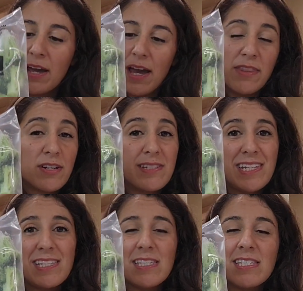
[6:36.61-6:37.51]
And they're a
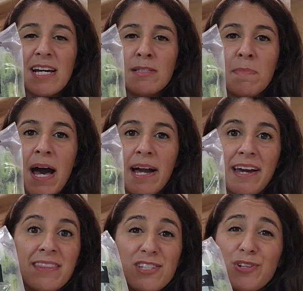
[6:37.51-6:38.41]
decent sized bag.
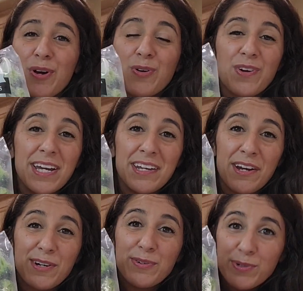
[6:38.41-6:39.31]
And this will go great in
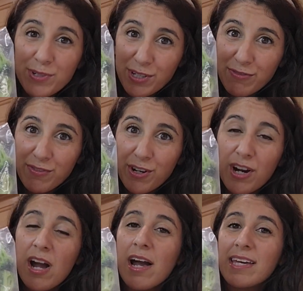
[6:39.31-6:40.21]
our cooler
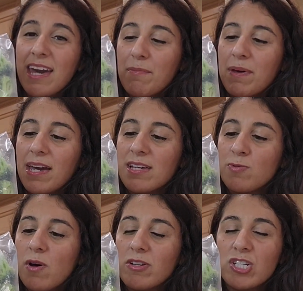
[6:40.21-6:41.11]
for camping as
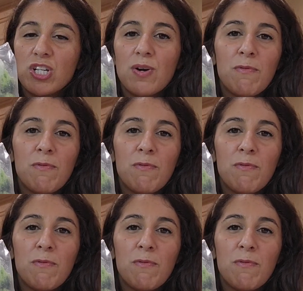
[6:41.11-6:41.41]
well too.